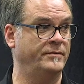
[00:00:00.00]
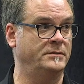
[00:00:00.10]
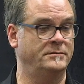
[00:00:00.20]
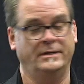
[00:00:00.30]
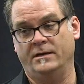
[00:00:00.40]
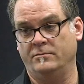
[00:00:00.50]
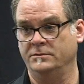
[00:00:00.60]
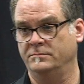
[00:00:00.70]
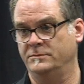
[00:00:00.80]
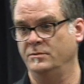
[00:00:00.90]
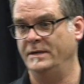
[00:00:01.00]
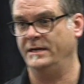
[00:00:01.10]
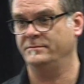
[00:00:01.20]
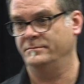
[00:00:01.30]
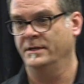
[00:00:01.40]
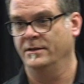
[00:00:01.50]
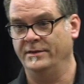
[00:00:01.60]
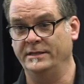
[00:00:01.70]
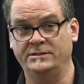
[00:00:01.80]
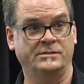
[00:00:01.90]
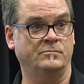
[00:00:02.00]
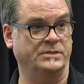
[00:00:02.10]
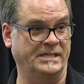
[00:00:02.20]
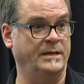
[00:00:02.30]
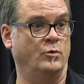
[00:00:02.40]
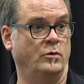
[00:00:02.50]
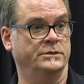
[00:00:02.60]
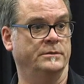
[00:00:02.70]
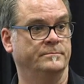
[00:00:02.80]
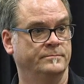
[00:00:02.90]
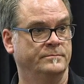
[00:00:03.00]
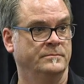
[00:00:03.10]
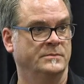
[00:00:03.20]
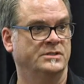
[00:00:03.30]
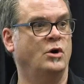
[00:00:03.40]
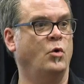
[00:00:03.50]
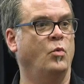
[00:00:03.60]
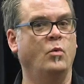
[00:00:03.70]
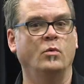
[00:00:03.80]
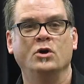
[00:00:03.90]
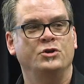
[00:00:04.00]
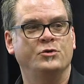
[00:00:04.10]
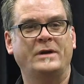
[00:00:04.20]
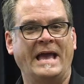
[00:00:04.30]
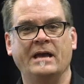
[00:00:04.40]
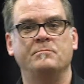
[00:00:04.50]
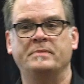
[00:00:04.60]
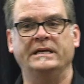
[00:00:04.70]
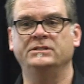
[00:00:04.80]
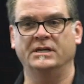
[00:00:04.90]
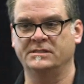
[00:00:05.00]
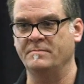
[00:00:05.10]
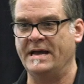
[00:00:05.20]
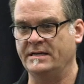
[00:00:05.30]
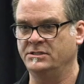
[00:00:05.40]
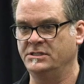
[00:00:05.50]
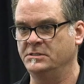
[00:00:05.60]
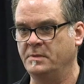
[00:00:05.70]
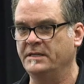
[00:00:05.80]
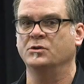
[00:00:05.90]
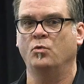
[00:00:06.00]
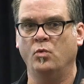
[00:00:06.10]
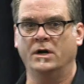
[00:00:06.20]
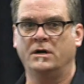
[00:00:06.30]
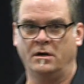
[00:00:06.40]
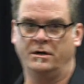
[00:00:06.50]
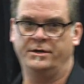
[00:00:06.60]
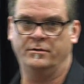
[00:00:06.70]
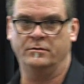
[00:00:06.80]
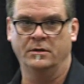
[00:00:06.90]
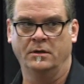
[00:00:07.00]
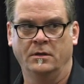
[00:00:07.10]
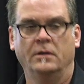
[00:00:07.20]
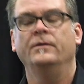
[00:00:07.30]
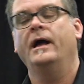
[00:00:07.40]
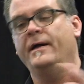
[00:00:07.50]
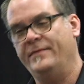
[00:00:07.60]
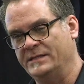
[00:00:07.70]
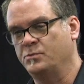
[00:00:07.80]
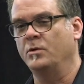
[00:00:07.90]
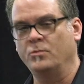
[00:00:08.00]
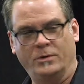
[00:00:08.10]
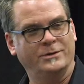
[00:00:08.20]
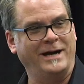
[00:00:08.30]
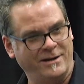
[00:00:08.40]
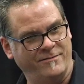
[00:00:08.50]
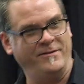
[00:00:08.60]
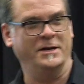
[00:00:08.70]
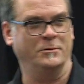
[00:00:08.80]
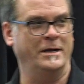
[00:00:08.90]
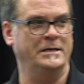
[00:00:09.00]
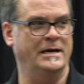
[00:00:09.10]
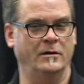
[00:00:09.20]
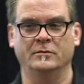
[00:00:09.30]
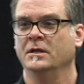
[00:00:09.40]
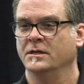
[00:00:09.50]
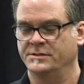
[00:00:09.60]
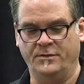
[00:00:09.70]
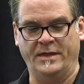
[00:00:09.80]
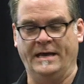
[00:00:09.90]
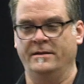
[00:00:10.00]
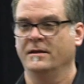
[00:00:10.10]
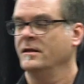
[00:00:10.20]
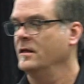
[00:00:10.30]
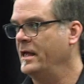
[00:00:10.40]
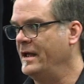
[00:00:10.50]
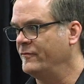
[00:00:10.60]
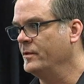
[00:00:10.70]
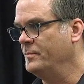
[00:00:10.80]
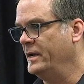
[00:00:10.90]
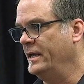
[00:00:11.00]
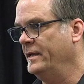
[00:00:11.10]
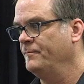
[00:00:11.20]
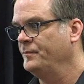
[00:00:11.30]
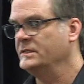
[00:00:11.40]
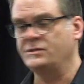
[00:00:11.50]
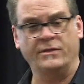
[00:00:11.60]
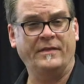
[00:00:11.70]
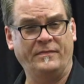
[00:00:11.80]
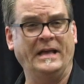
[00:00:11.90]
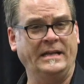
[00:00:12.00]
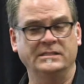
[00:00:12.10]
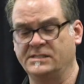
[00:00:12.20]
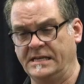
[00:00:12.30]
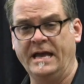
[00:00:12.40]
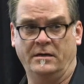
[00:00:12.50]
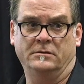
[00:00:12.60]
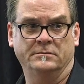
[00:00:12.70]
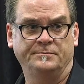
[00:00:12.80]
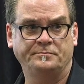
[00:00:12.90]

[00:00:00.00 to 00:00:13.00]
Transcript: of it, yeah, well, too bad, they just steamrolled you. So you can't be just mac and cheese pizza. What are you? And that's what we're codifying right now so that everybody, so that they can scale.